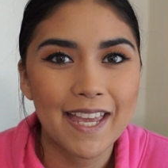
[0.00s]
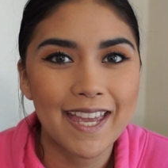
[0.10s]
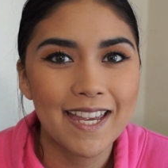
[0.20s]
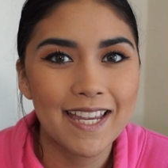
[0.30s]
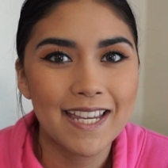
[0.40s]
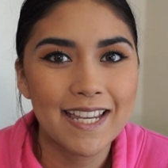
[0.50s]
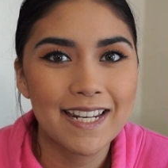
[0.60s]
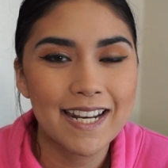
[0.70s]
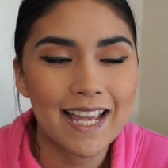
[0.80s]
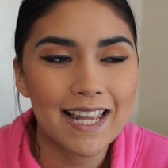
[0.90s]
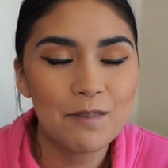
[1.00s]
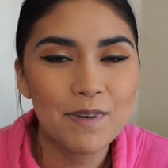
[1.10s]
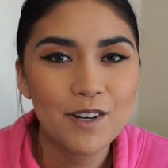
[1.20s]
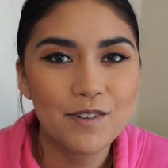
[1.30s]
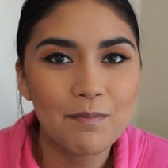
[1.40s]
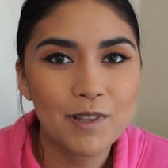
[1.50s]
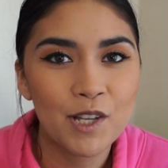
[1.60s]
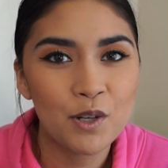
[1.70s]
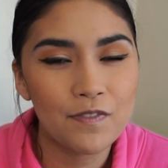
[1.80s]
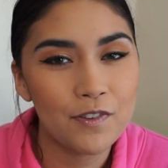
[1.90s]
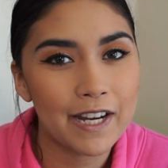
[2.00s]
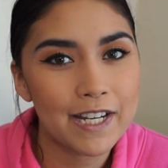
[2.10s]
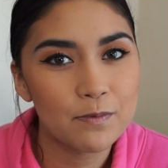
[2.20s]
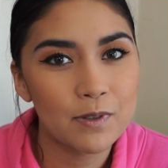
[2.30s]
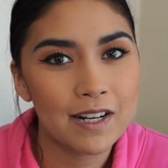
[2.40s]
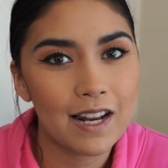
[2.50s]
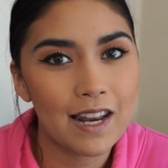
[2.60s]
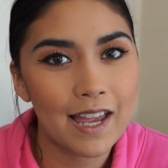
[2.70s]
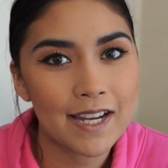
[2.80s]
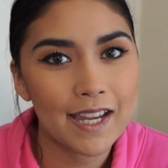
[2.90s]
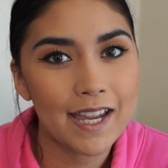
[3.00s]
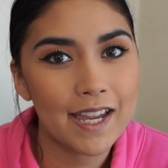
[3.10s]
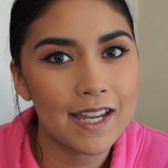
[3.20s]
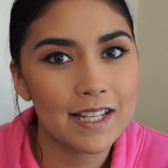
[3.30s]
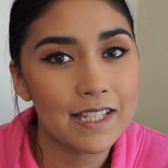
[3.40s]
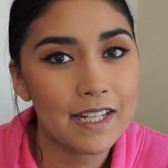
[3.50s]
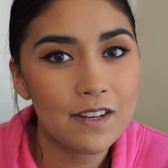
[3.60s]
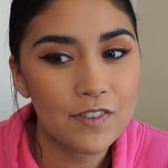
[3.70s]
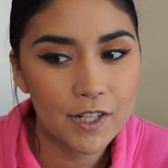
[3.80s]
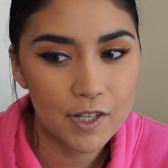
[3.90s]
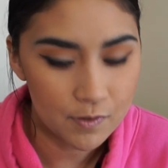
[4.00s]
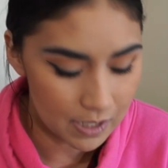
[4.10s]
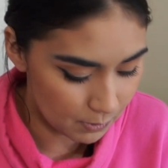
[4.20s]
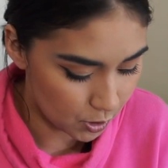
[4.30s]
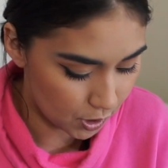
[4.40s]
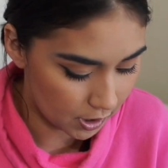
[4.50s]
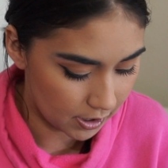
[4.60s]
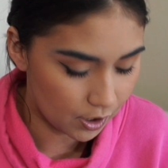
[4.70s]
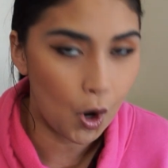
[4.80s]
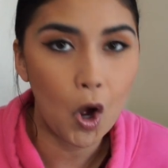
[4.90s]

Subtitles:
And let me know down below if you guys would like a cleaning video demonstrating